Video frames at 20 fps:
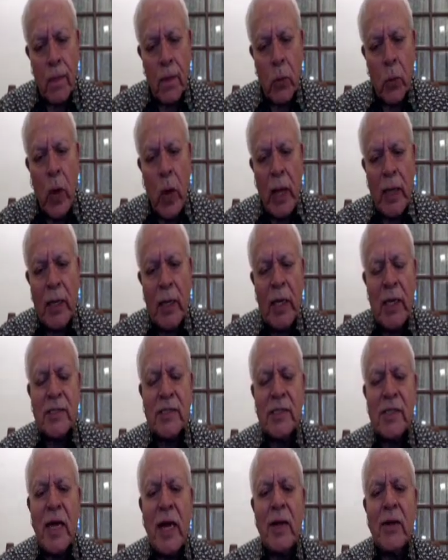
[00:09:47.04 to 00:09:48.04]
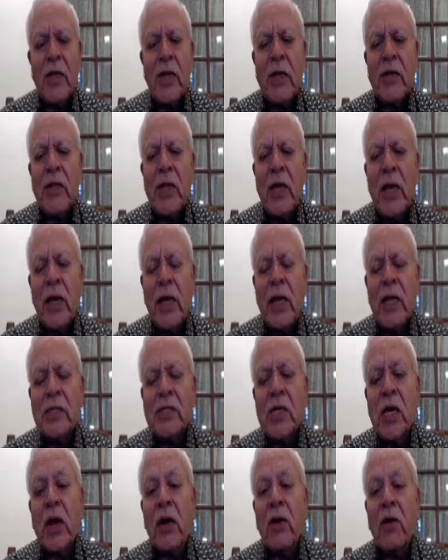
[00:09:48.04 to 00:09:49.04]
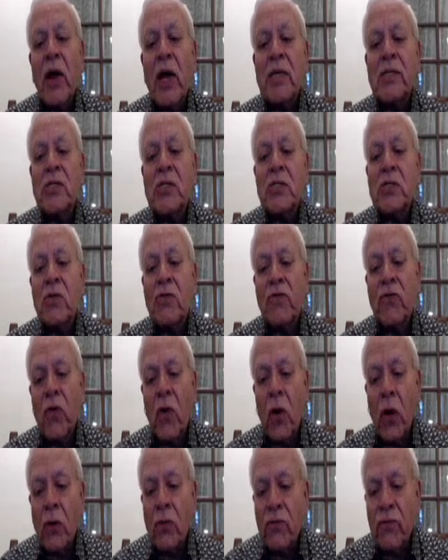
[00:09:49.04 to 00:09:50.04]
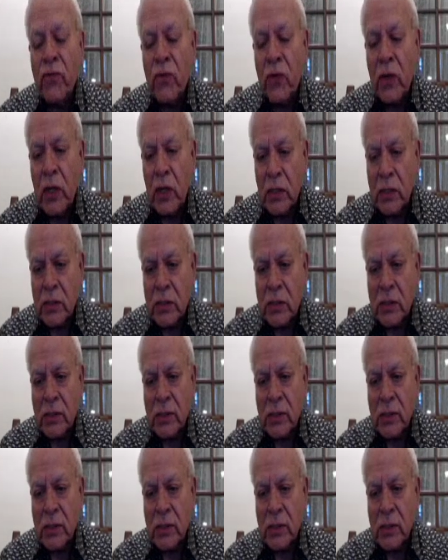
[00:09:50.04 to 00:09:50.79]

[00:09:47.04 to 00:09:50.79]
One, he said that there is a crisis of confidence.